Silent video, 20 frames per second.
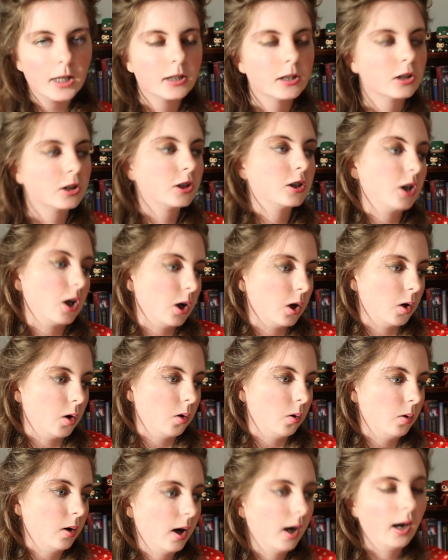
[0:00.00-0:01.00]

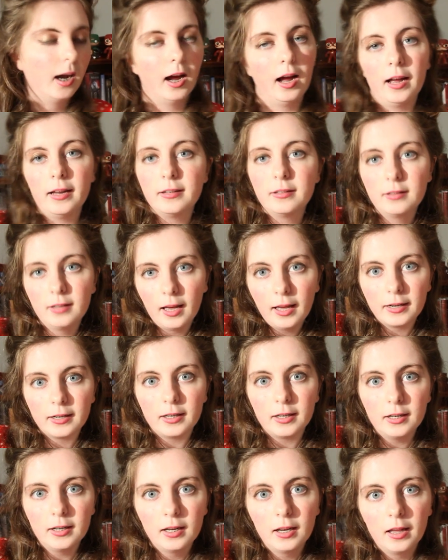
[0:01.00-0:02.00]
So I
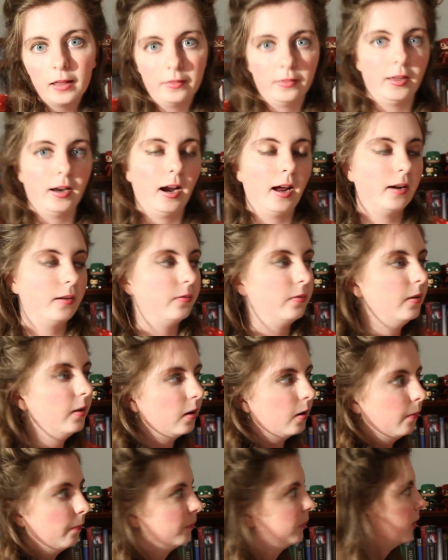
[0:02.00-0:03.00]
decided that I'd
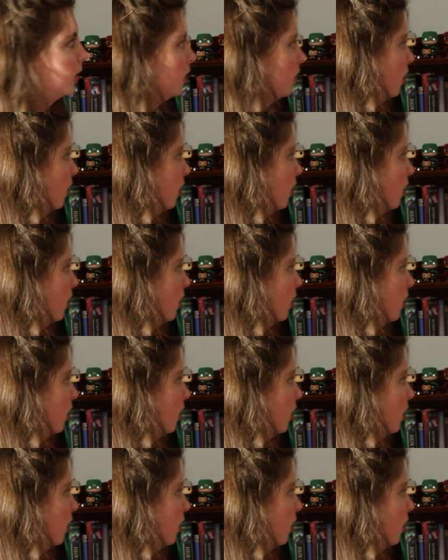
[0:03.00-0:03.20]
film